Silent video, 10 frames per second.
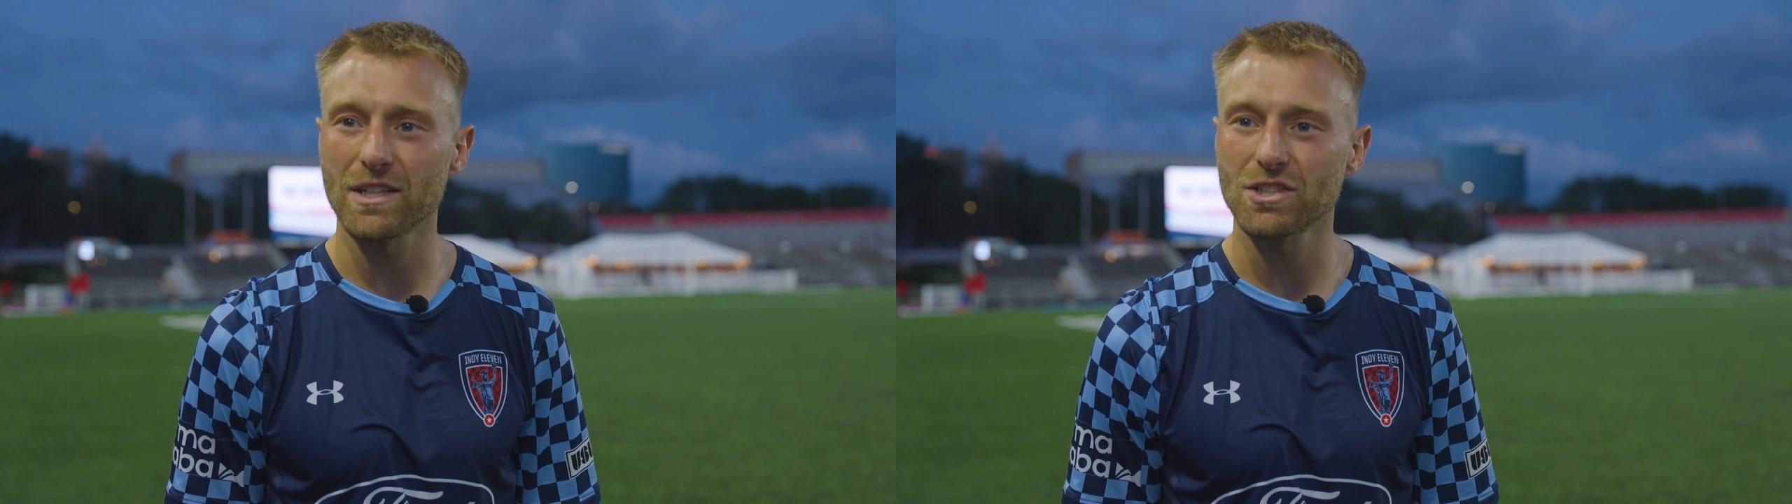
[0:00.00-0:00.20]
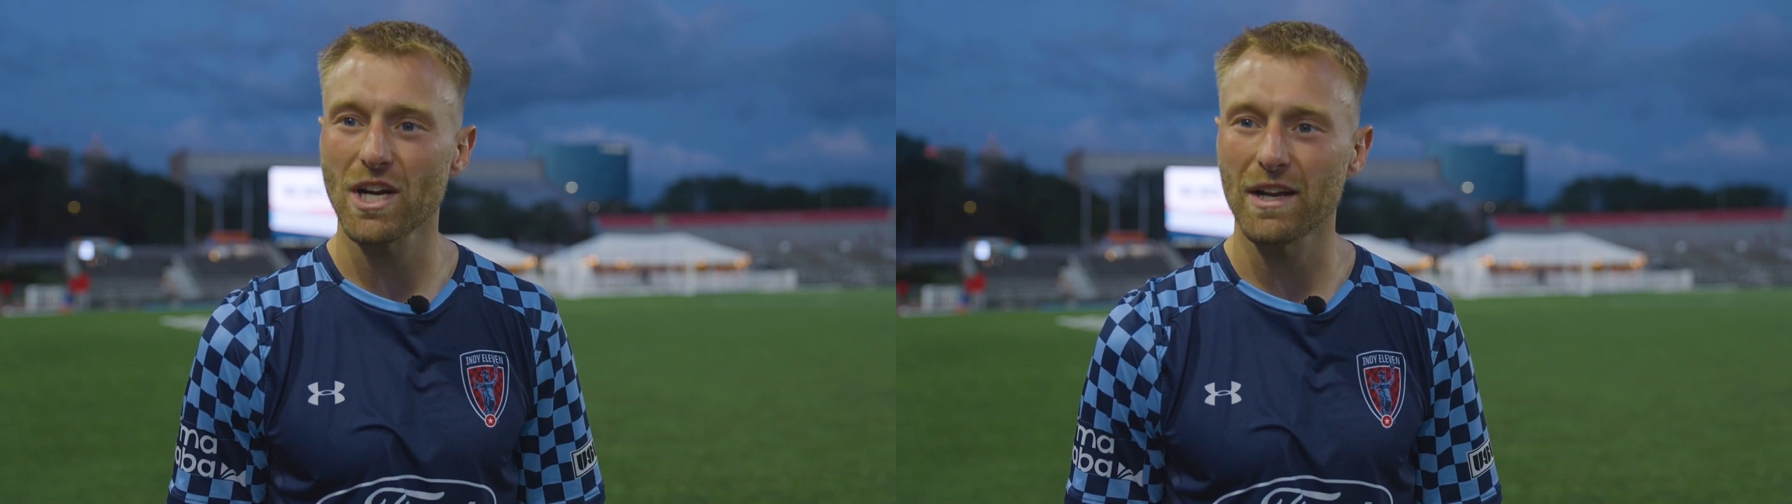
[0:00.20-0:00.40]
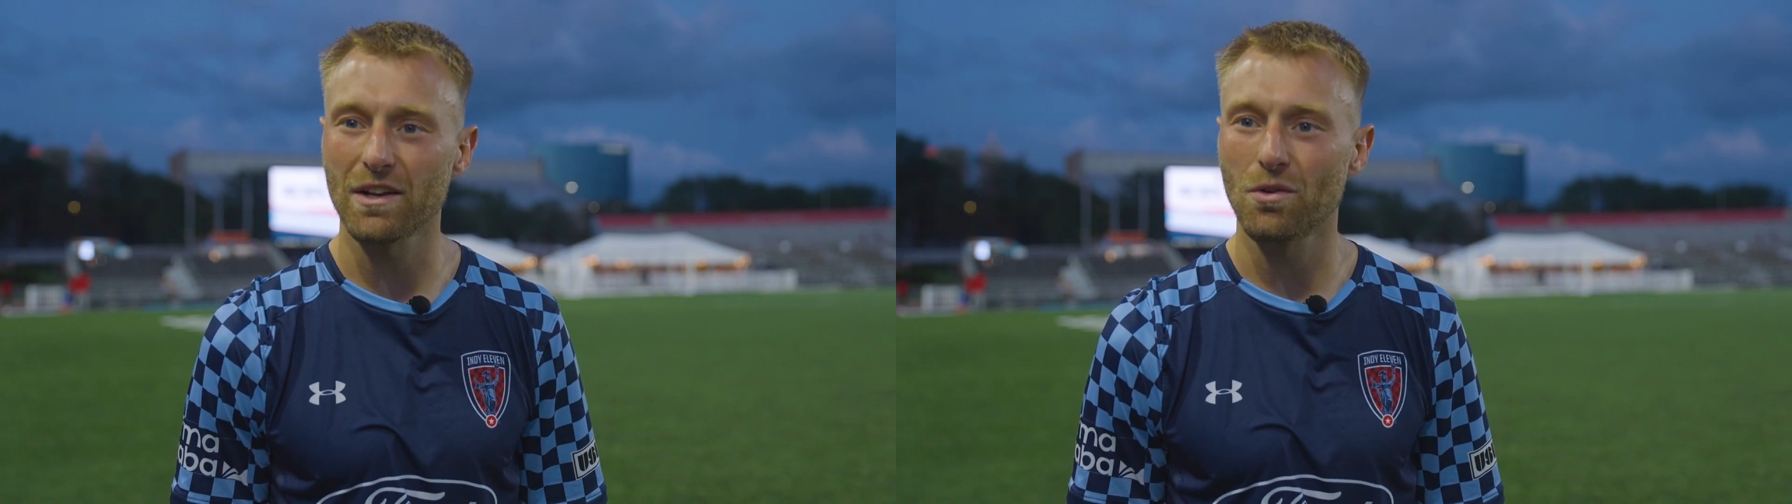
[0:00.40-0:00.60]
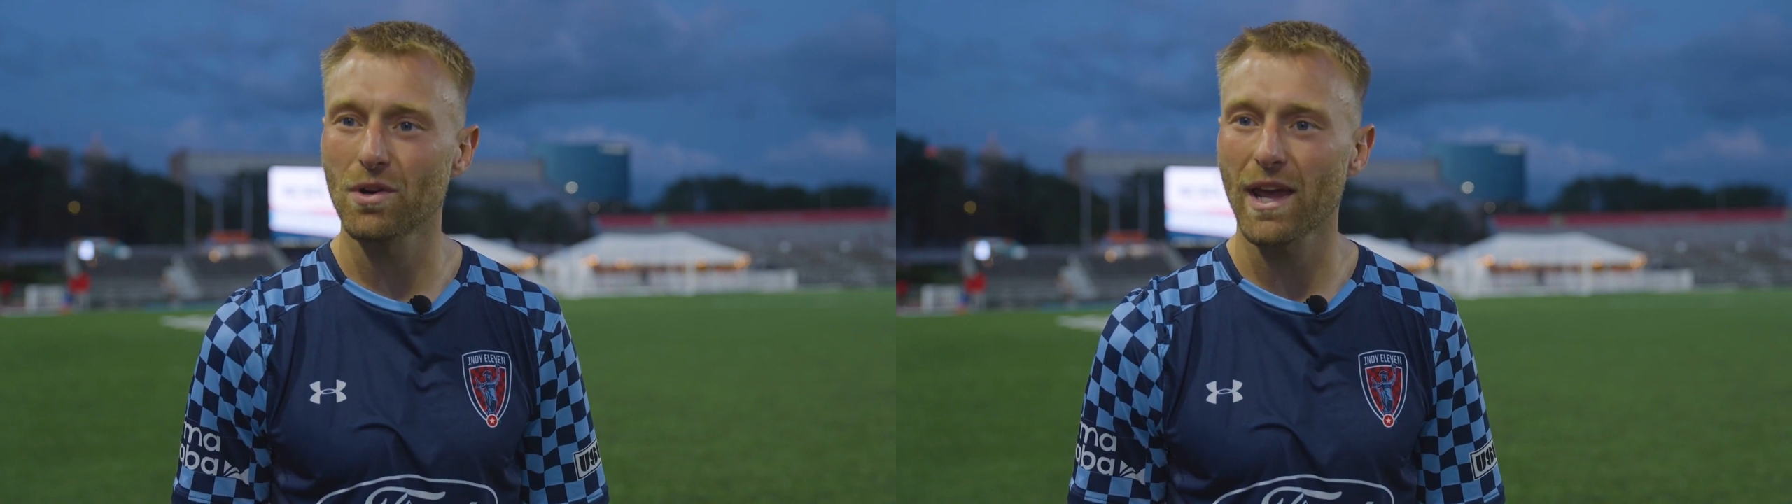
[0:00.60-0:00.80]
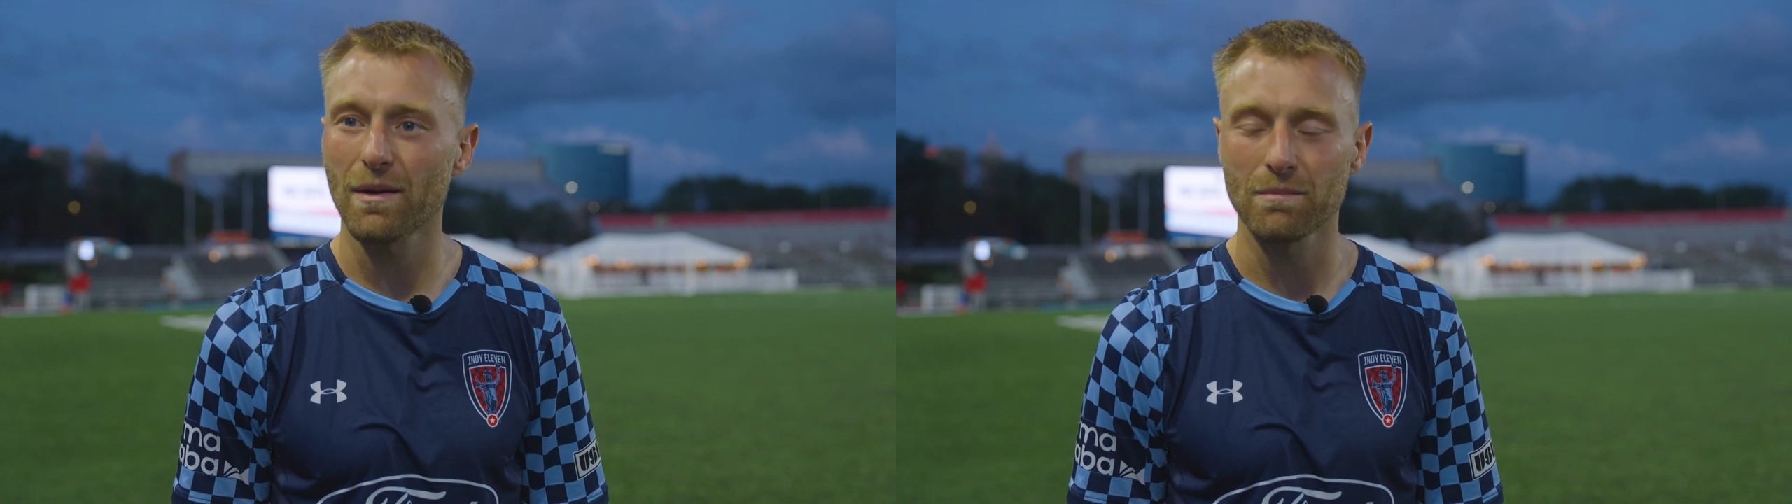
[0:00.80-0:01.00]
and chanting all
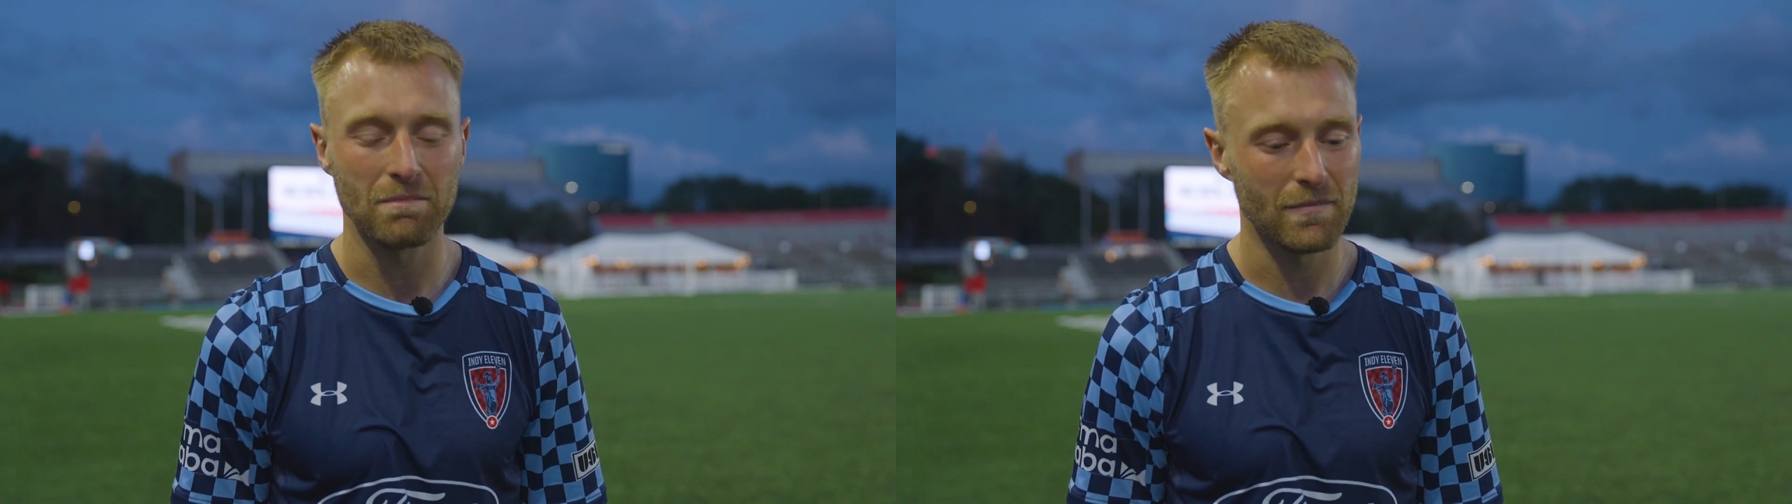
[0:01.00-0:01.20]
game.